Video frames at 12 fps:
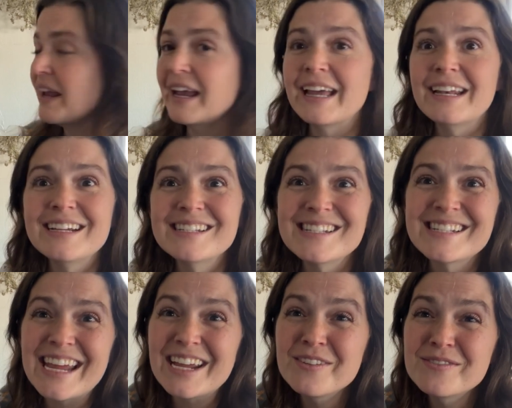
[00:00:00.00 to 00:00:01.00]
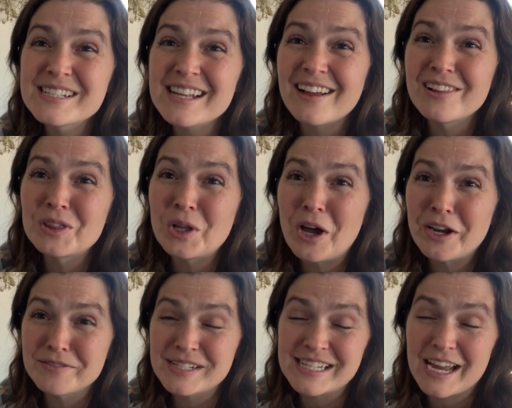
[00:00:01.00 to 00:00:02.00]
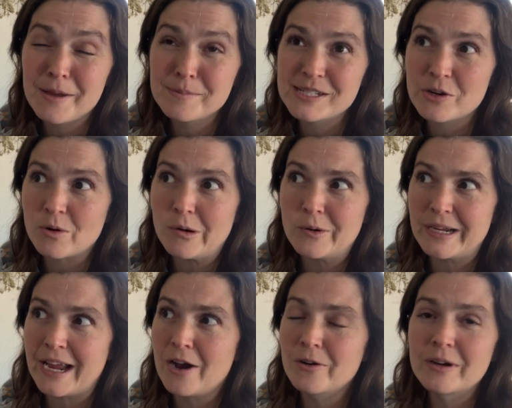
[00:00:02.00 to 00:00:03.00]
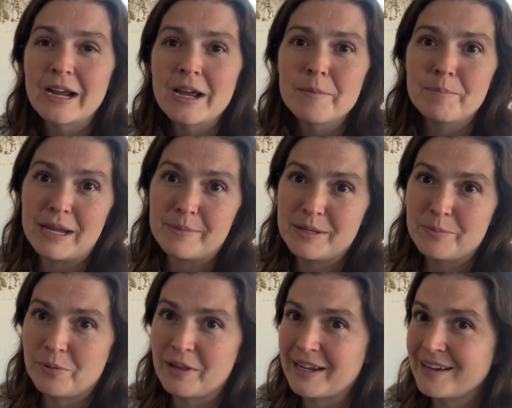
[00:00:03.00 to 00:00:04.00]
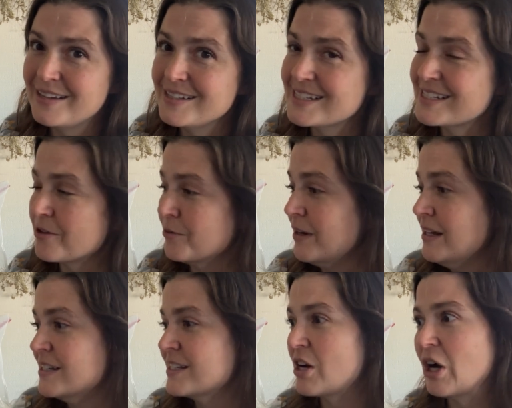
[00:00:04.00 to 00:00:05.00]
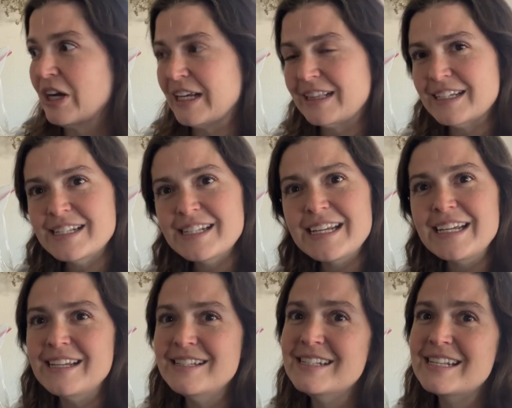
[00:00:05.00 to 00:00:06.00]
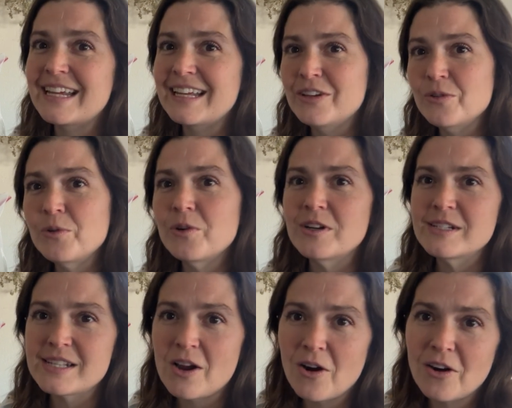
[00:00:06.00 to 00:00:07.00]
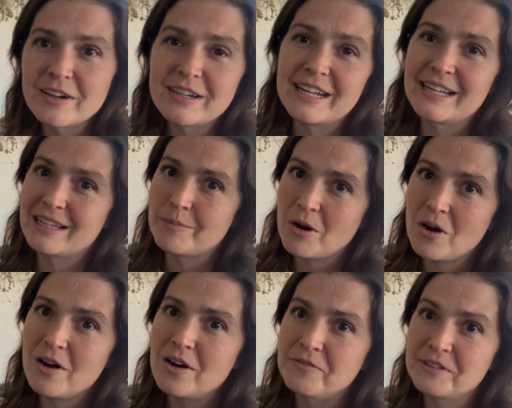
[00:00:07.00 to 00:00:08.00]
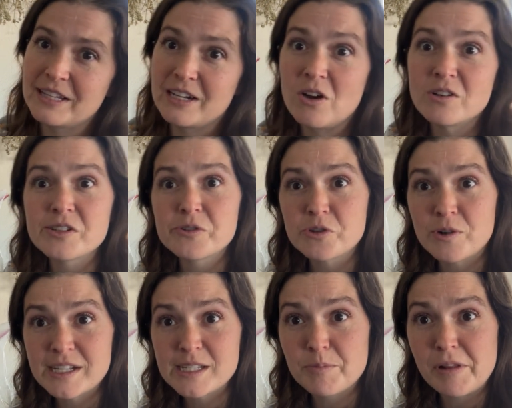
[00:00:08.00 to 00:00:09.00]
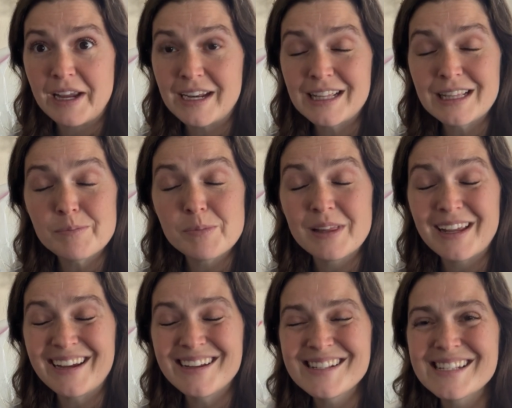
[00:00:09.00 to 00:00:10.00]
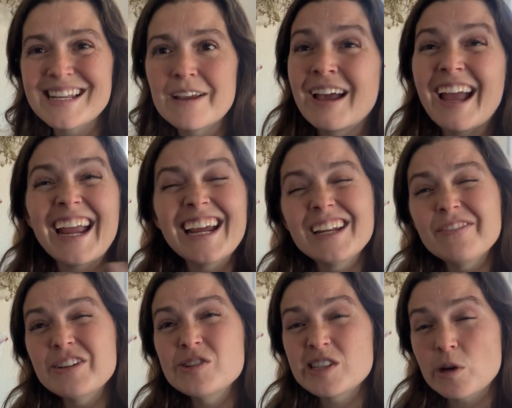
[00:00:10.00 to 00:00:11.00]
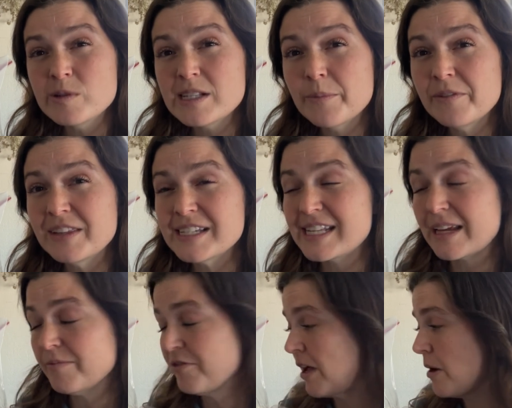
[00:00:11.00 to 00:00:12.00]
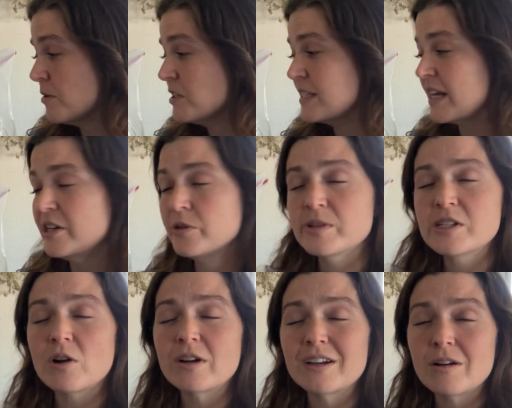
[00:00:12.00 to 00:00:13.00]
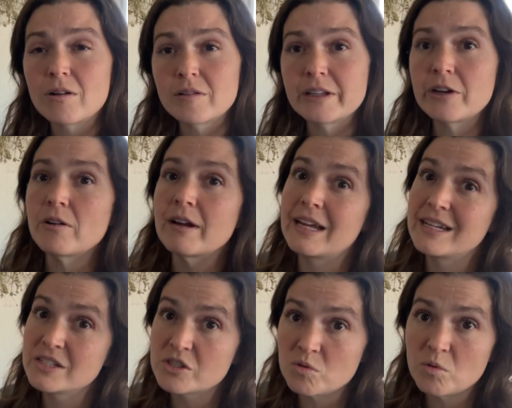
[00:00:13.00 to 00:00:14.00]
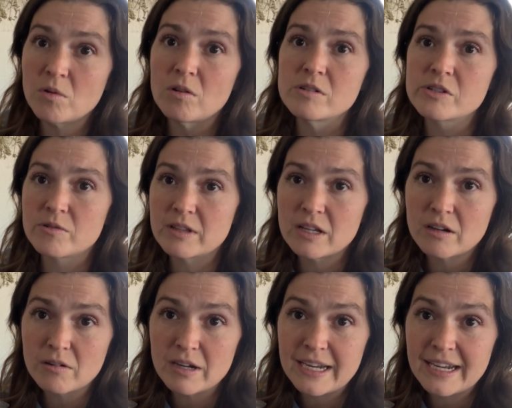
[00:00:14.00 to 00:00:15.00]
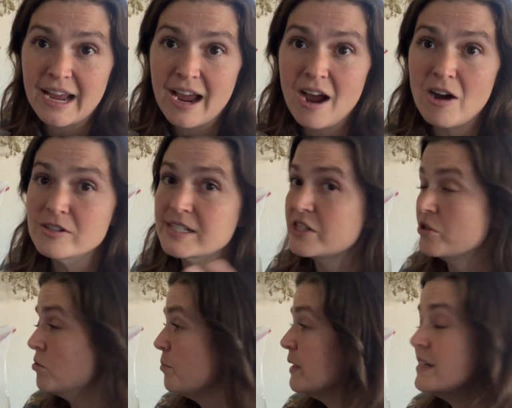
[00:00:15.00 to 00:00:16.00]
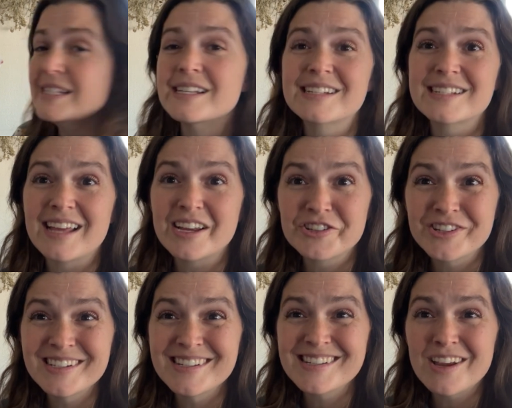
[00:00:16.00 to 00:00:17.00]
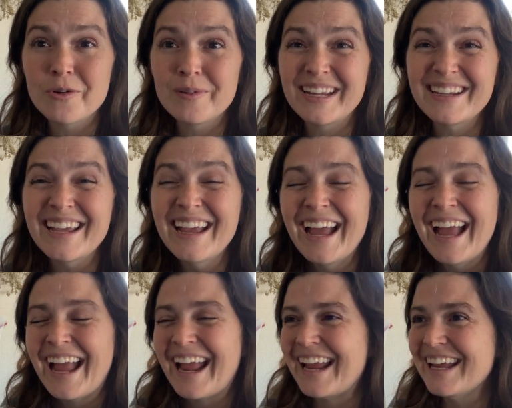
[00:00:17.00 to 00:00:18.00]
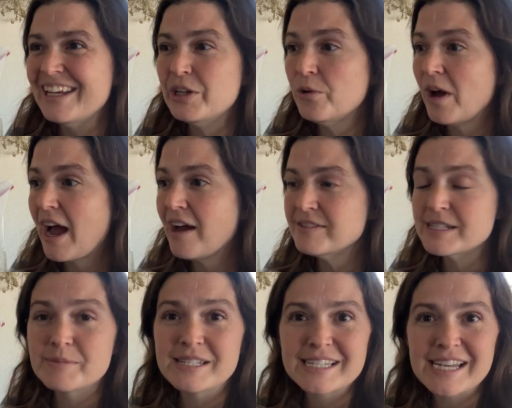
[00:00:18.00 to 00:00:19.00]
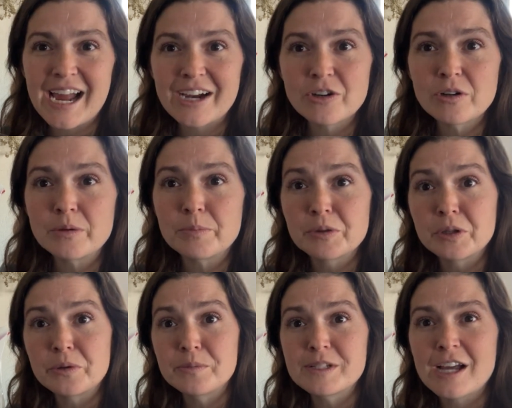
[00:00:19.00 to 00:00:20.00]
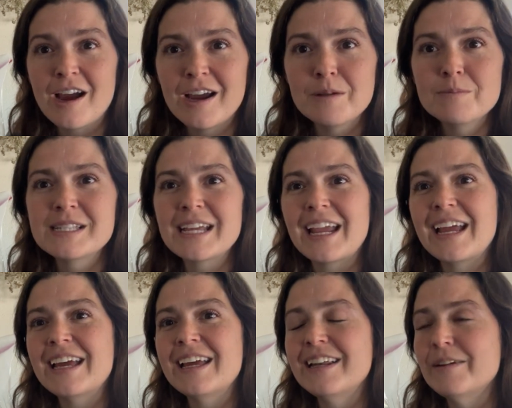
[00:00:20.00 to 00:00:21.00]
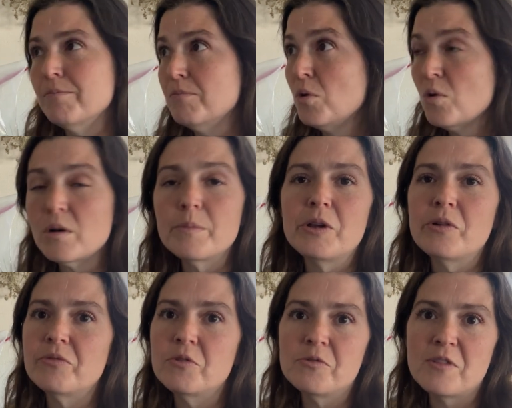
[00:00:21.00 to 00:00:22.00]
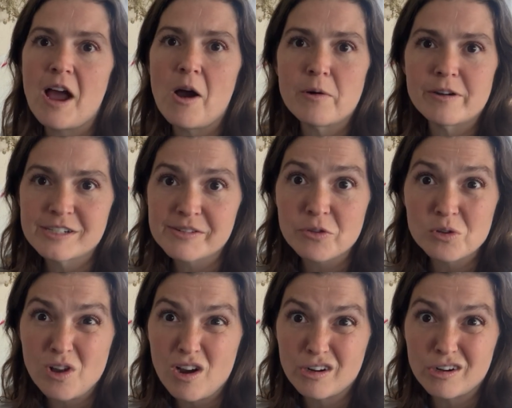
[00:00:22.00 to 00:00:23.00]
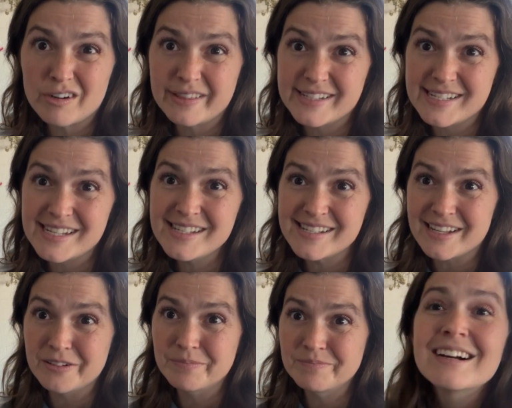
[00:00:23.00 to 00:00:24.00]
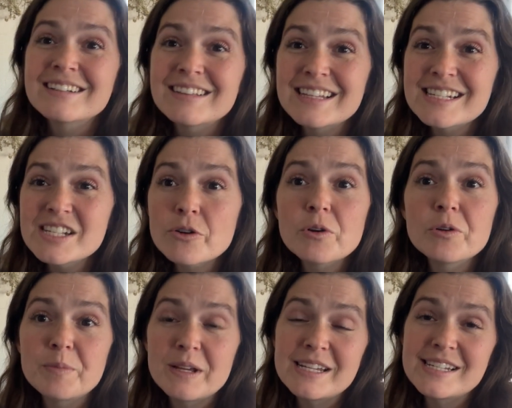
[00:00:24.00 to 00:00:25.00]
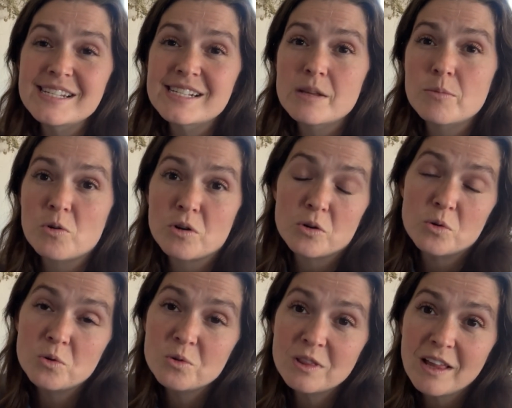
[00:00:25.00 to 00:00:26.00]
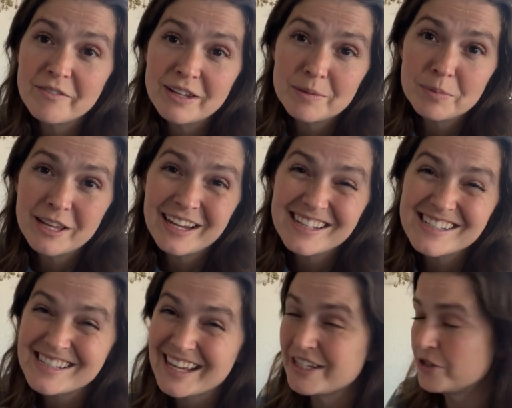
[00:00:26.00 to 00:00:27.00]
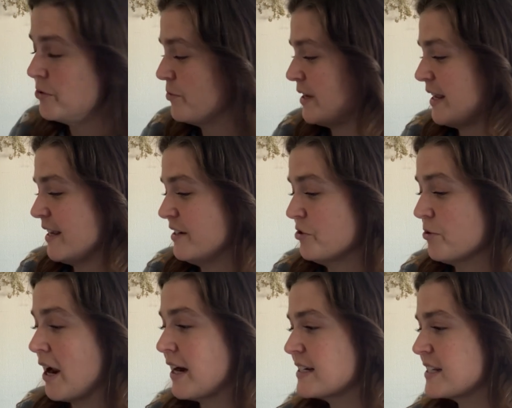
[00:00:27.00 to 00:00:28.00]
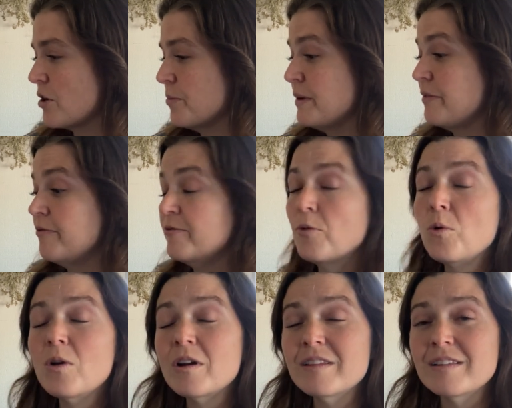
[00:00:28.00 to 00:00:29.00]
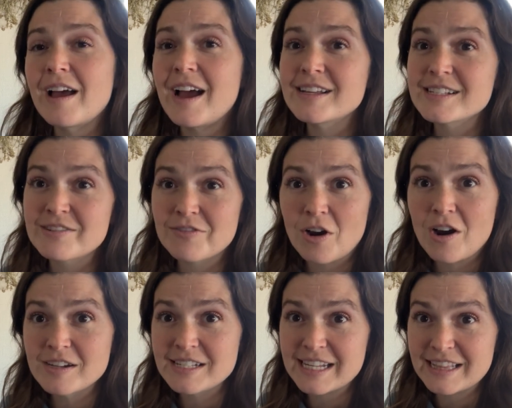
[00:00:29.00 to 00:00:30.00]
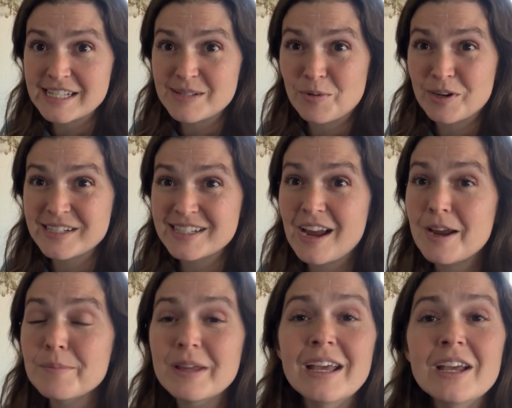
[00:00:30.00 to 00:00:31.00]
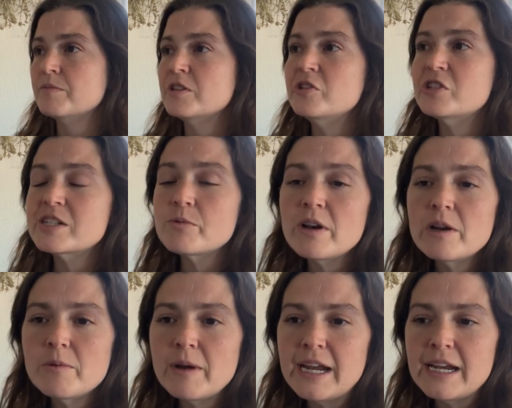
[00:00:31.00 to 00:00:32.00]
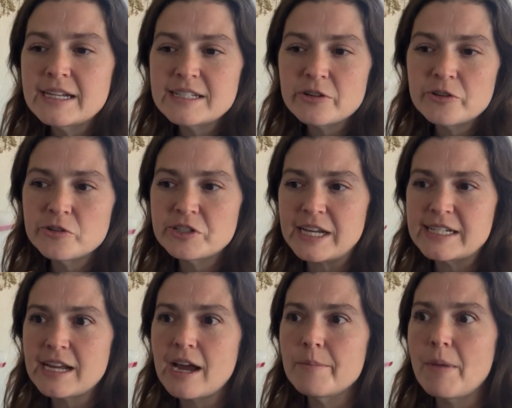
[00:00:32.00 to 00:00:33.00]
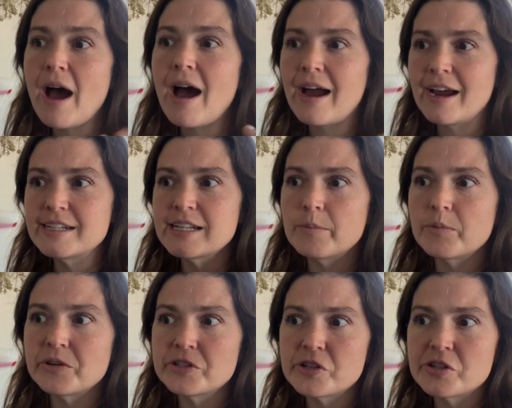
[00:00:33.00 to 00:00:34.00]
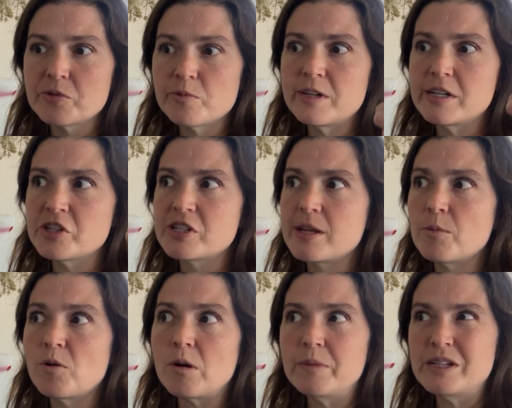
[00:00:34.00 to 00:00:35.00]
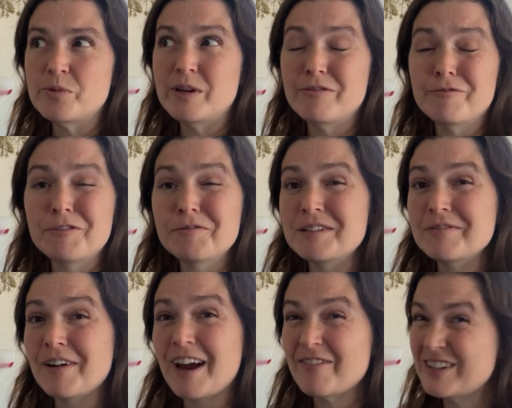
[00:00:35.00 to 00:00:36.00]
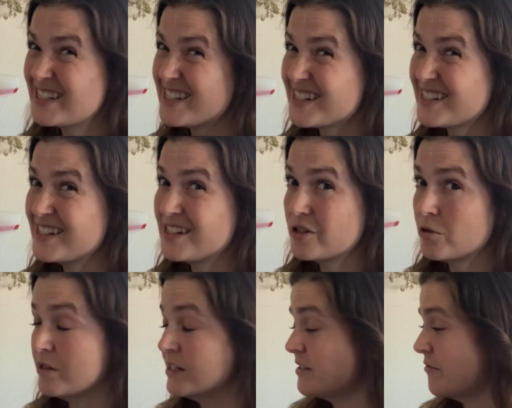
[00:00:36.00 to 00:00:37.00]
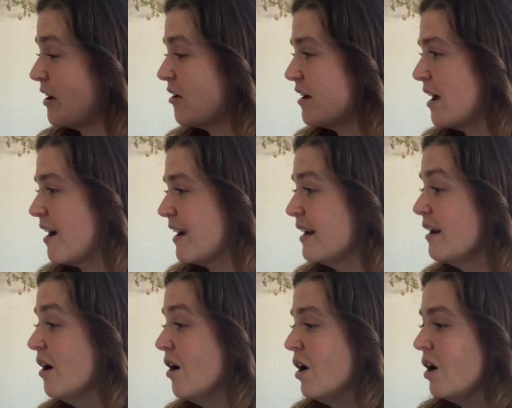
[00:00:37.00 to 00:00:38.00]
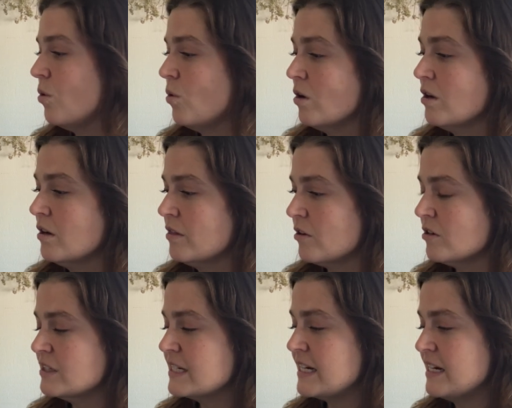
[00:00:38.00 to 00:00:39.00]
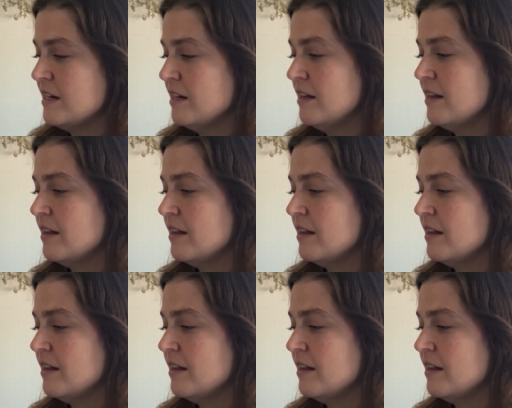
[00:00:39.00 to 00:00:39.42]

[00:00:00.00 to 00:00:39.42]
And it saves a lot of steps growing out baby plants. So starting the seeds indoors, hardening them off, and then also transplanting the plants. And if you sow some of the same flowers that you started earlier indoors or in the greenhouse, you'll be succession sowing, and you'll have some staggered bloom times and more beautiful flowers for longer in the season. This group is the more cool loving plants that you can direct sow before the last frost in the springtime. You just want to wait until your daytime high temperatures reach somewhere between 55 and 60 degrees Fahrenheit or 13